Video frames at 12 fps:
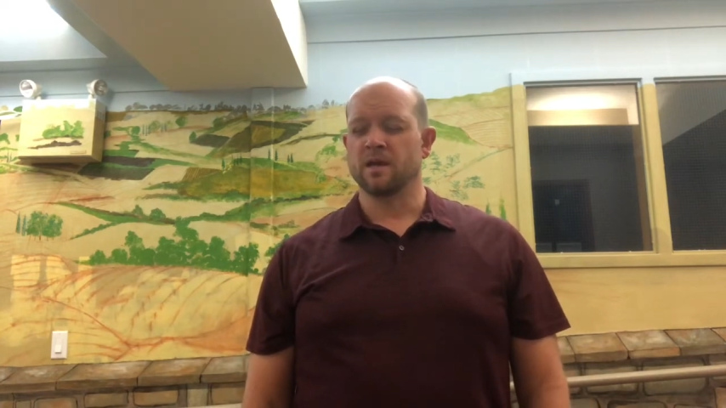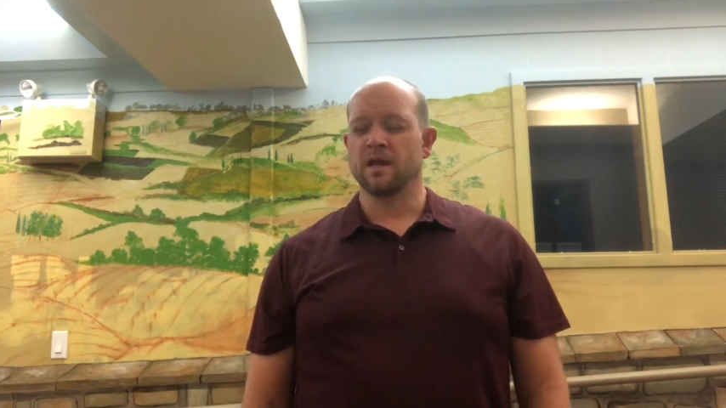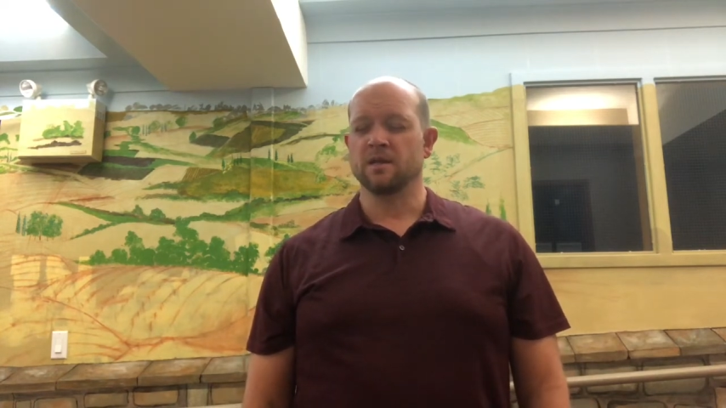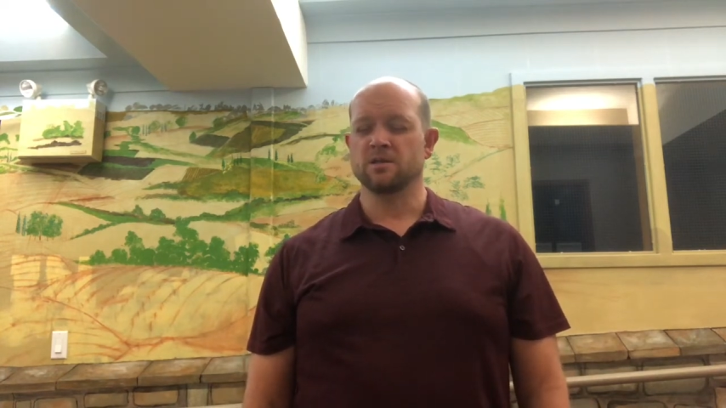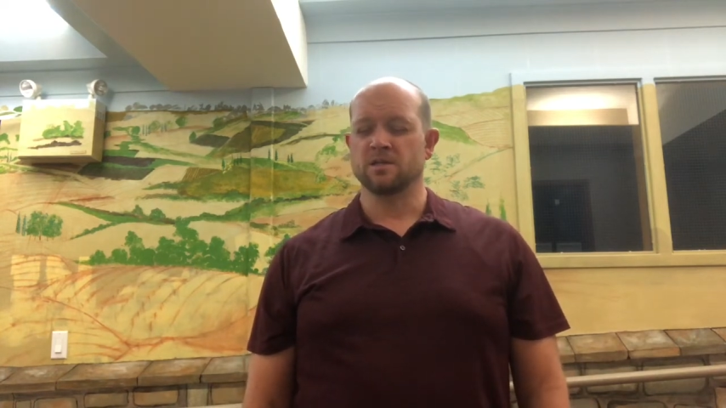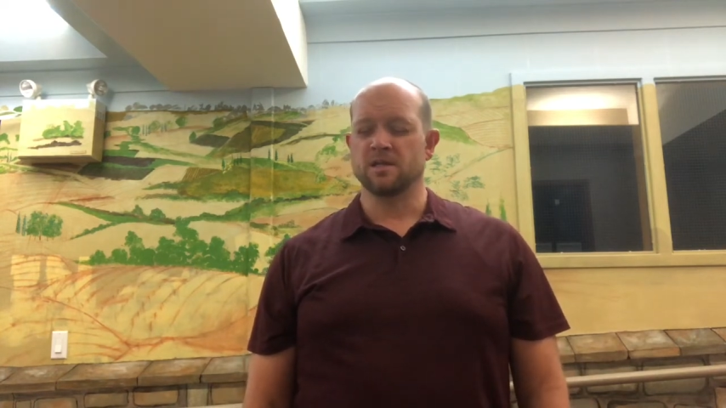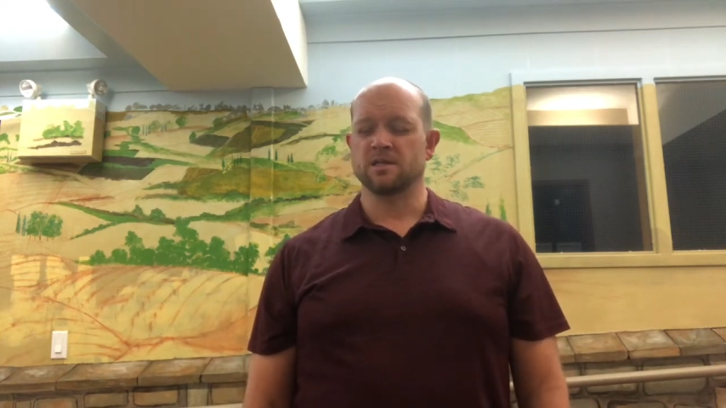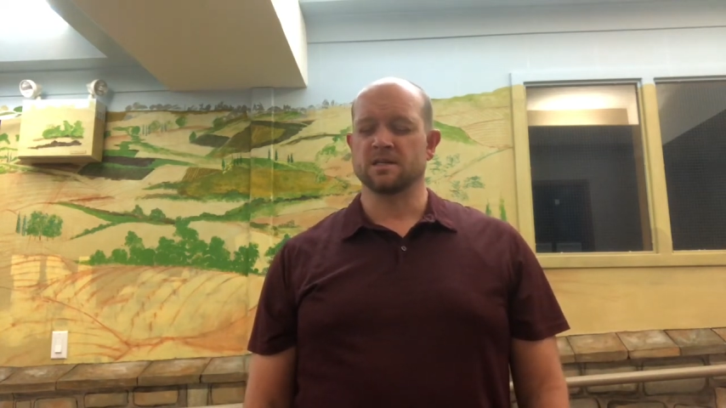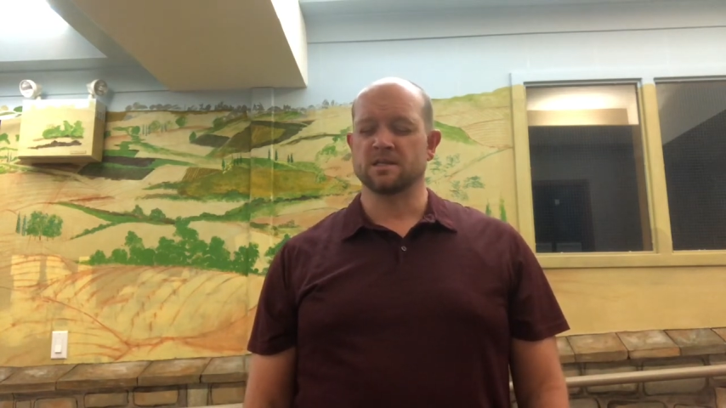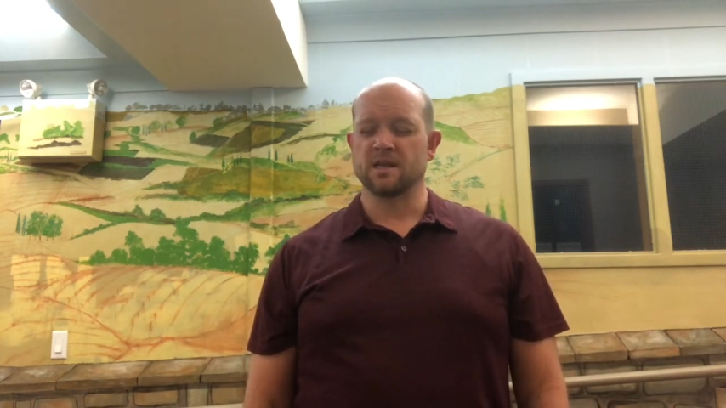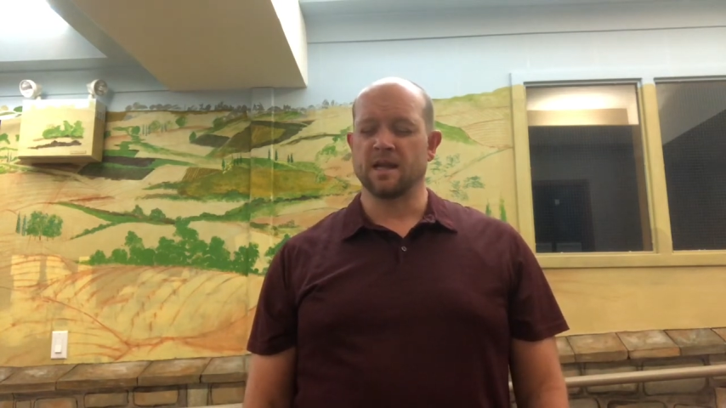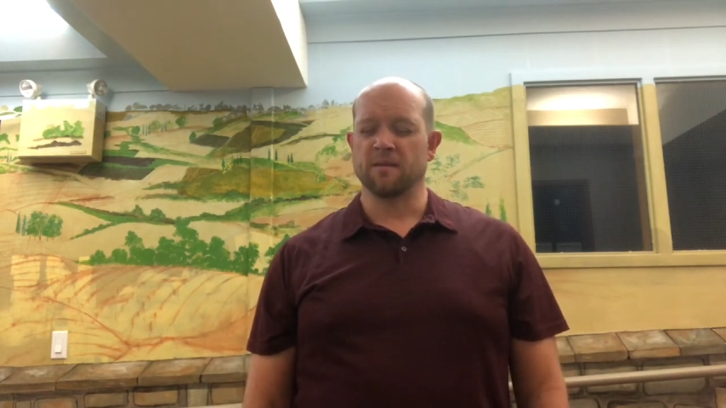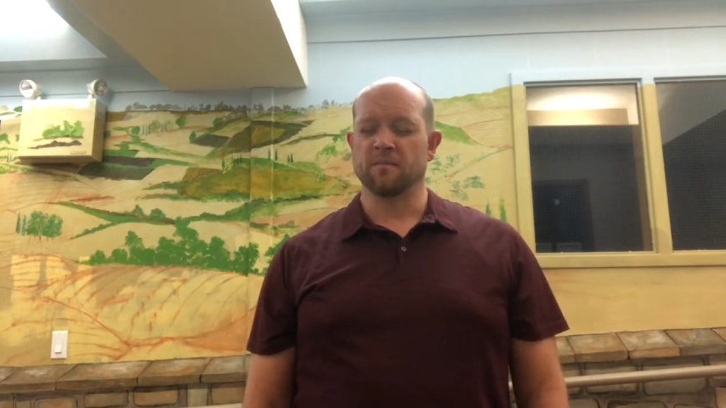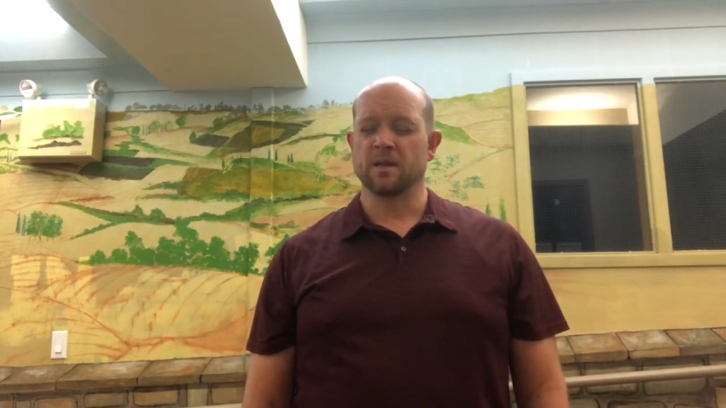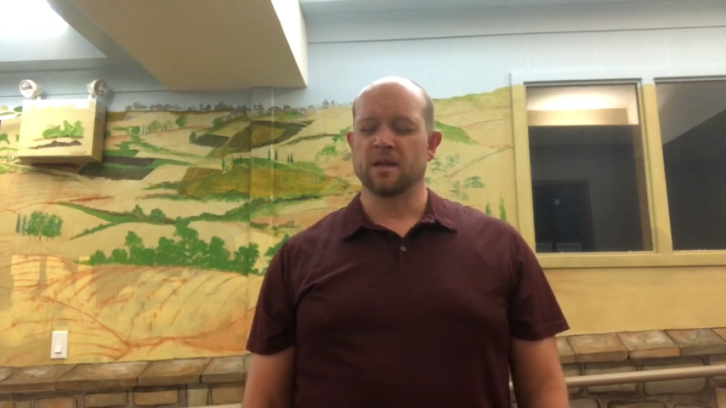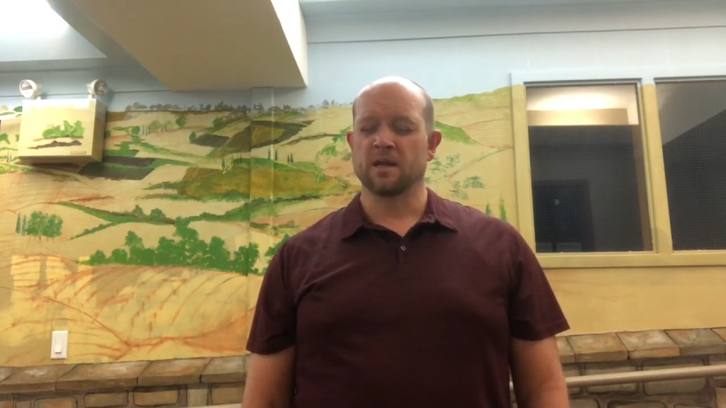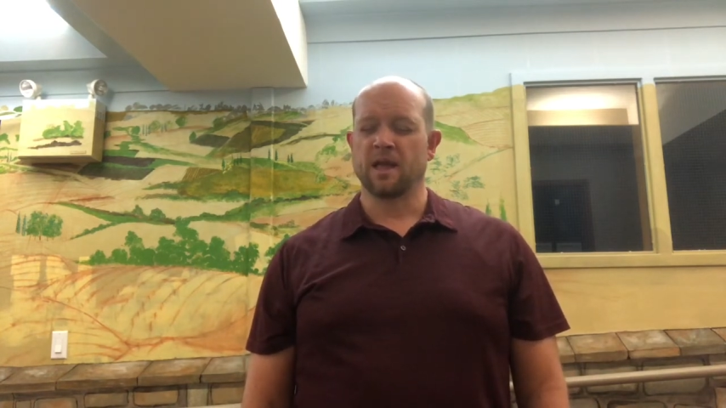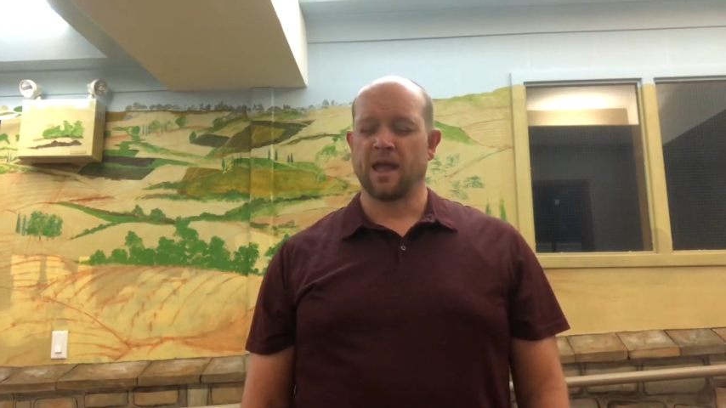In Jesus' name,
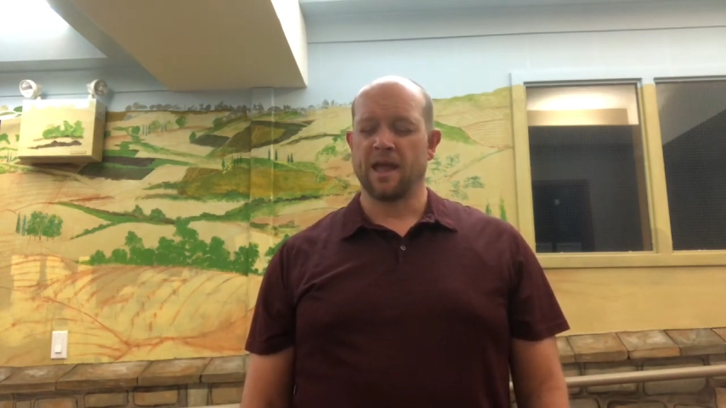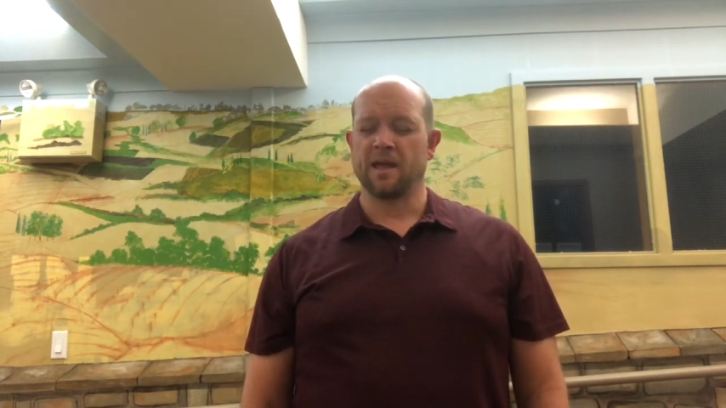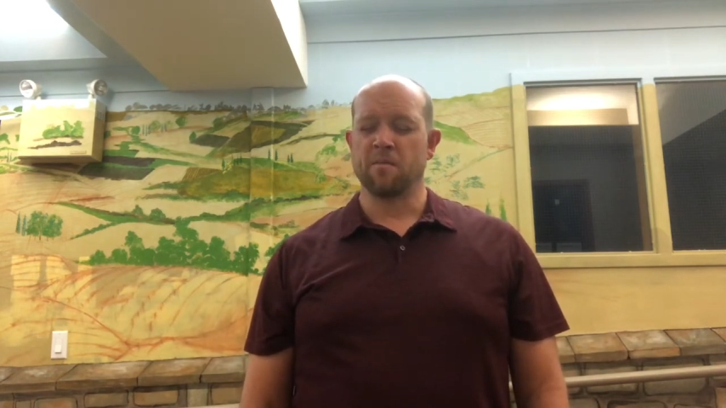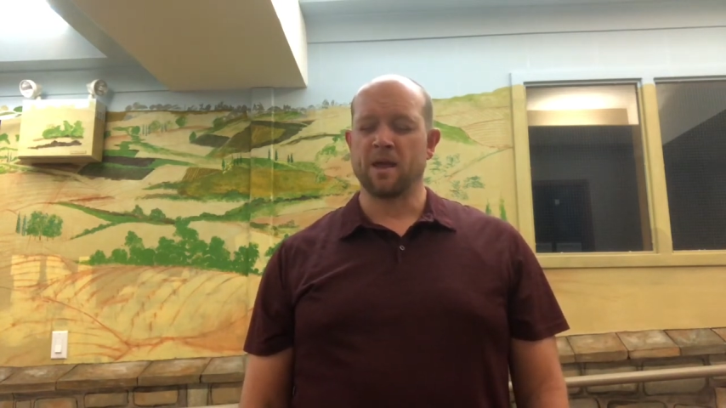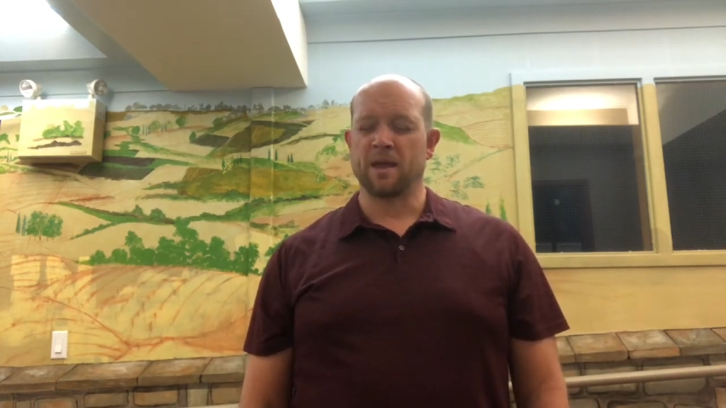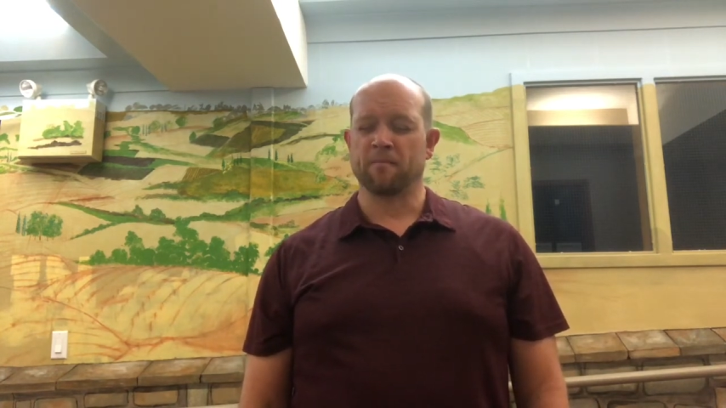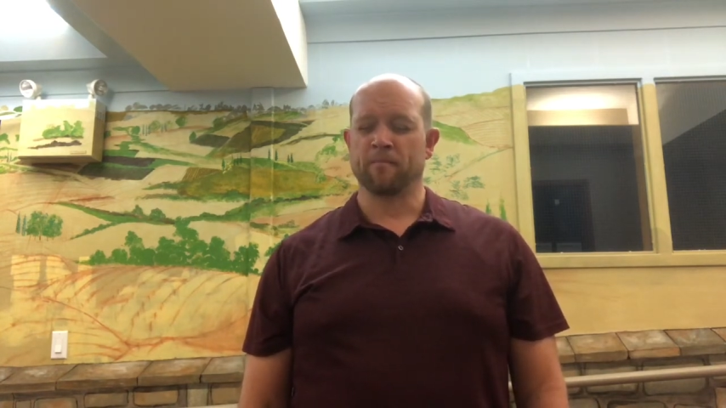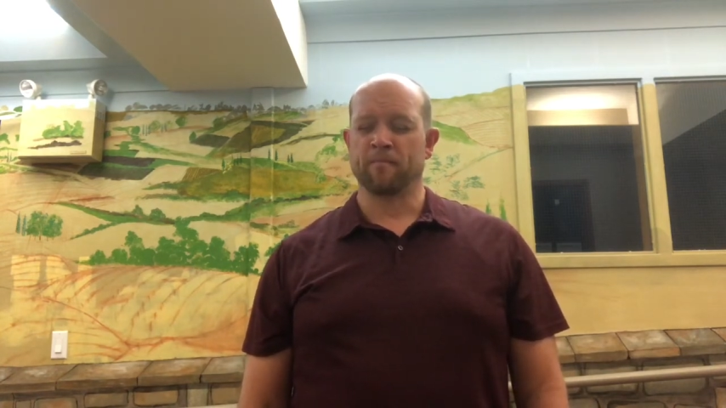amen.